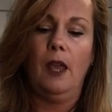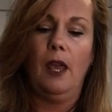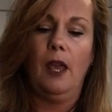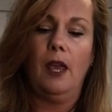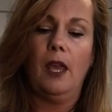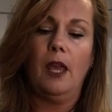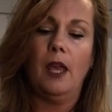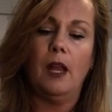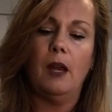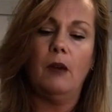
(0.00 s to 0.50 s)

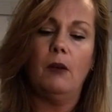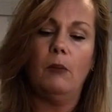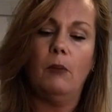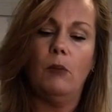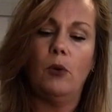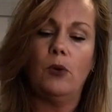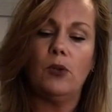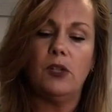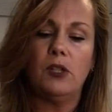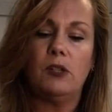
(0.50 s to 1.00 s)
And
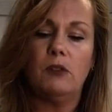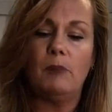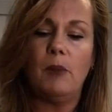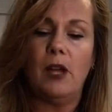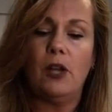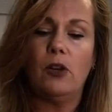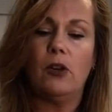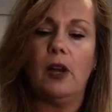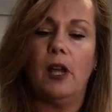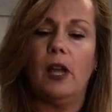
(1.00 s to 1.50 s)
most of
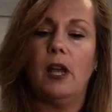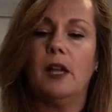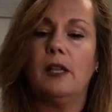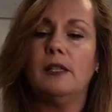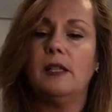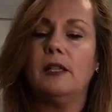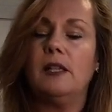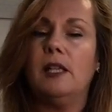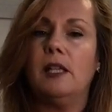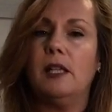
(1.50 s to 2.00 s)
my
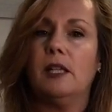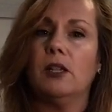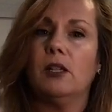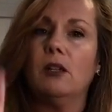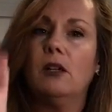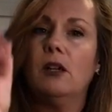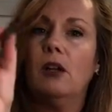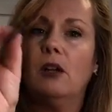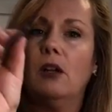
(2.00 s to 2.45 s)
crayons in here